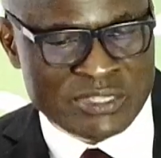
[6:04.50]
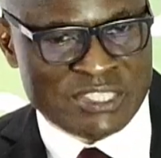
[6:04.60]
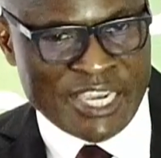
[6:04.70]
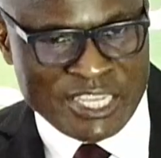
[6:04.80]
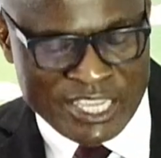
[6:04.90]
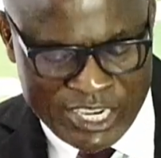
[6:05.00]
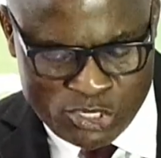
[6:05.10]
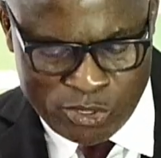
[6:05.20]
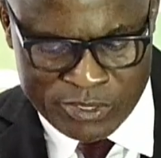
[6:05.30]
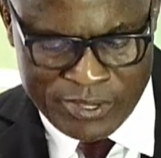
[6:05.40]

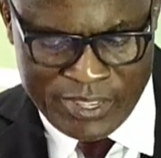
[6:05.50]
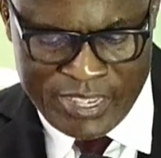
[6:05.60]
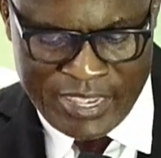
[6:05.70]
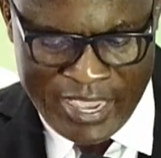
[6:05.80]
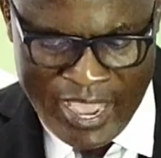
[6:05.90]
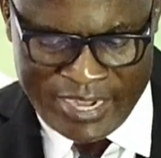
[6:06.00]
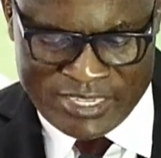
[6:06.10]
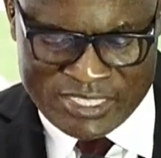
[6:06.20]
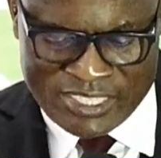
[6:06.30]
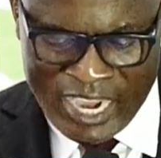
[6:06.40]
dedication,
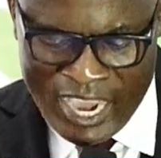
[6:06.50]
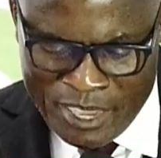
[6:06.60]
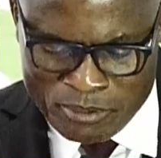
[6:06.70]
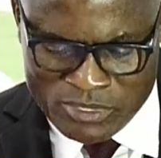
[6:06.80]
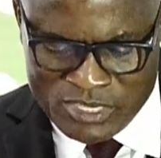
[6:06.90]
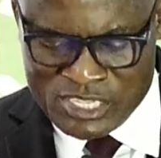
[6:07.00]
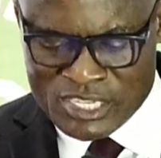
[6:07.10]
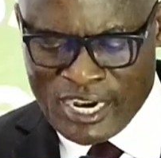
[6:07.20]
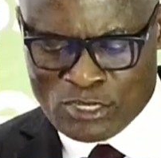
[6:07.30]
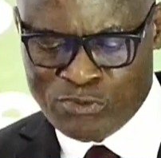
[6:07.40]
and time these
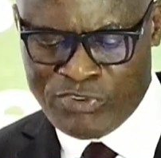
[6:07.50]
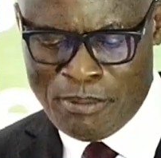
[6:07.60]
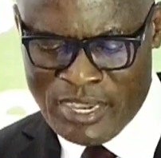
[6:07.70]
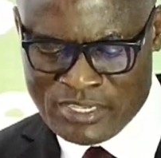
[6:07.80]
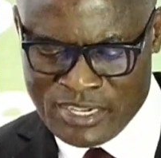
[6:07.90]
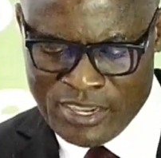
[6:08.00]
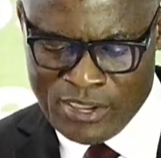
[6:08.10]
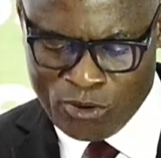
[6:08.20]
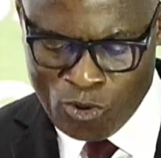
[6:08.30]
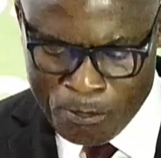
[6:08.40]
grassroots farmers,
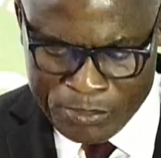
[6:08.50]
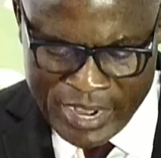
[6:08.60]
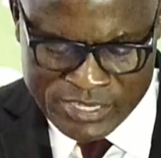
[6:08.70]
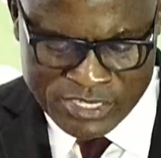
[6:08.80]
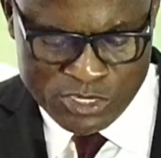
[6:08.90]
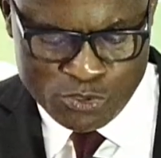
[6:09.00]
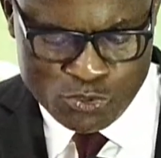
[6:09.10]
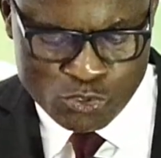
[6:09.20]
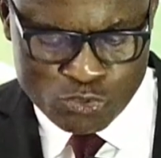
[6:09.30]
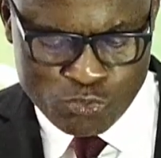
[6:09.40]
comprising the
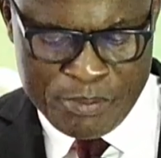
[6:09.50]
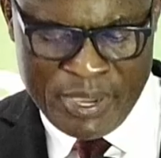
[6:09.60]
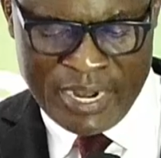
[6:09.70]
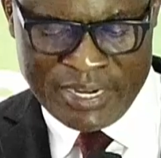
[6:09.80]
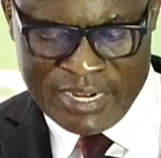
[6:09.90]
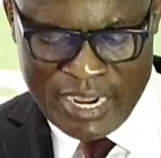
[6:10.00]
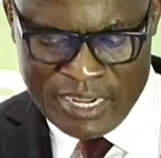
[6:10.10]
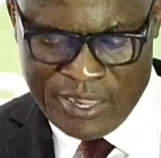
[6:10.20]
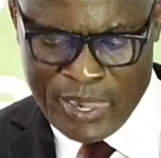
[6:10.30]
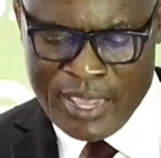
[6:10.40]
youth, women, and
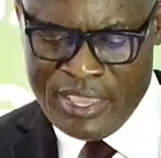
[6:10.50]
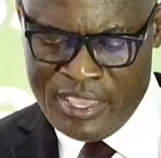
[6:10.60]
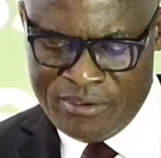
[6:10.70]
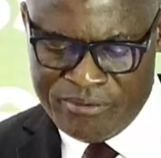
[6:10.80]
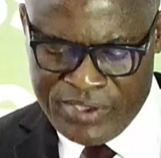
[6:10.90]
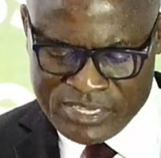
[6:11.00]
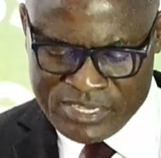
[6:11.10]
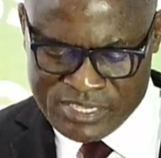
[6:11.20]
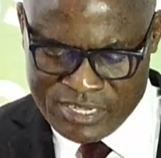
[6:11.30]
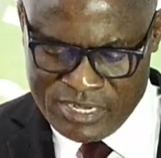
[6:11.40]
elderly,
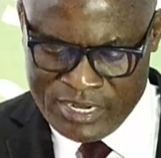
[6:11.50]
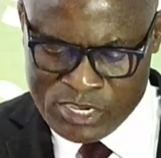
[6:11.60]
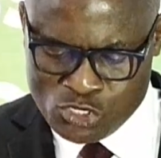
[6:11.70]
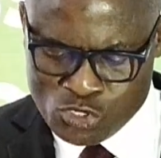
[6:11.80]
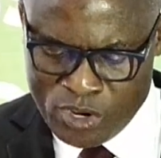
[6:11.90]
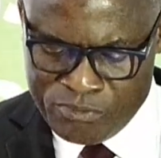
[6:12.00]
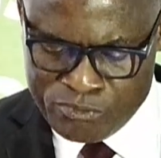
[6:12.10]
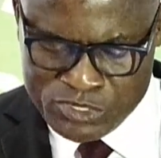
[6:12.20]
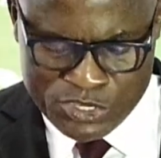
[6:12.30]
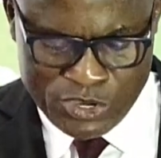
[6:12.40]
invest in ensuring food
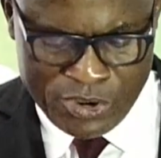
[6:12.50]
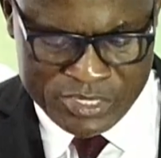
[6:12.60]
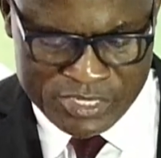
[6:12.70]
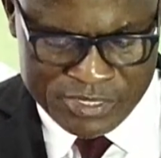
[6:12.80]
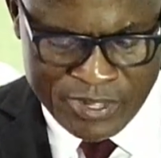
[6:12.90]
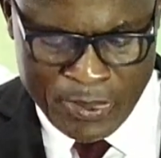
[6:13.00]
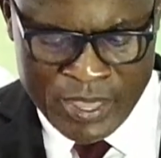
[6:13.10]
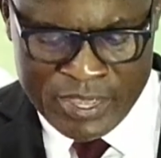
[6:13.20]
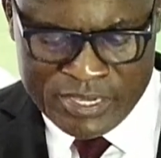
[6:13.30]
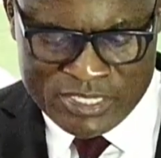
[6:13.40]
security.
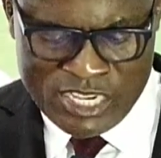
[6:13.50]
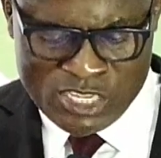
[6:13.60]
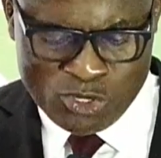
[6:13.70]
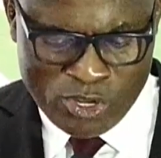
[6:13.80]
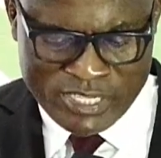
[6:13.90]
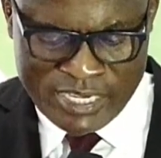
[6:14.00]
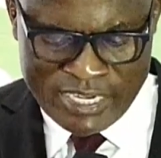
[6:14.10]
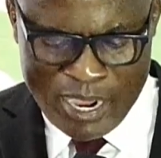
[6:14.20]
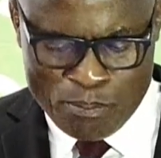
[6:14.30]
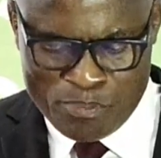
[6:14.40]
These clusters
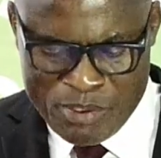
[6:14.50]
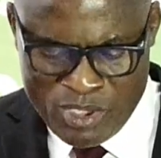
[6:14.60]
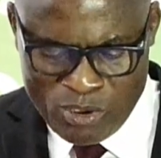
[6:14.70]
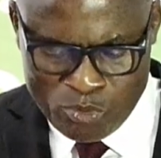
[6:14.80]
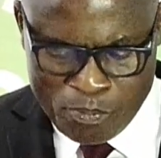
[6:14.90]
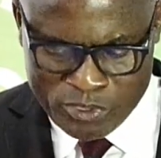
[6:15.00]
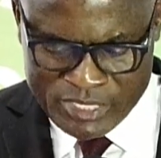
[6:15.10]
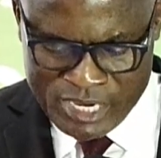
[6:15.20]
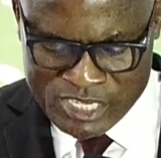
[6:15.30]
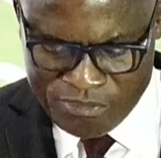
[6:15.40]
are brimming with
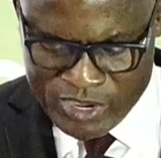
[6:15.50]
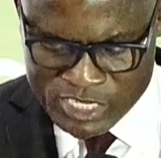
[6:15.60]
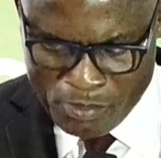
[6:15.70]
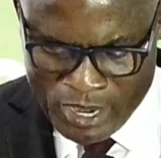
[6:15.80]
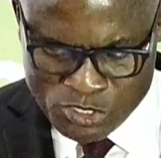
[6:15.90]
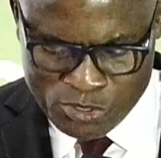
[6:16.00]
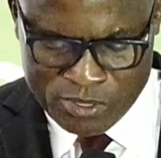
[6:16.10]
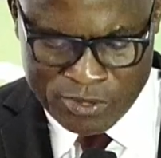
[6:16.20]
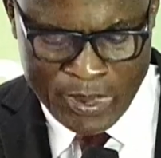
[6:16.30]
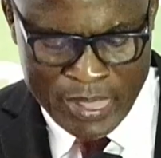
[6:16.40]
potential for expansion
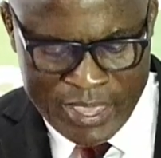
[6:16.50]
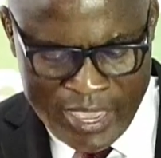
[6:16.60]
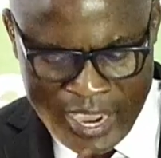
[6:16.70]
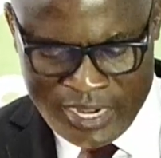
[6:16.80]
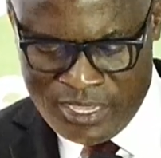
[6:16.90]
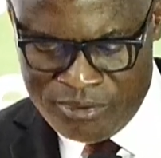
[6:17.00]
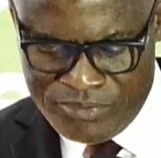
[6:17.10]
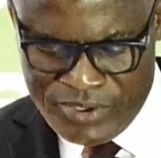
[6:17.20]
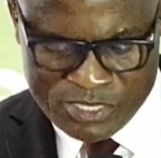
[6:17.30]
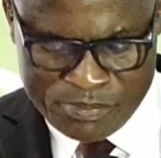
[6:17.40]
and
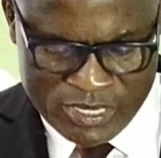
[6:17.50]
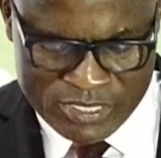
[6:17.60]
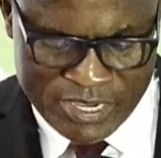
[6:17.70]
investment,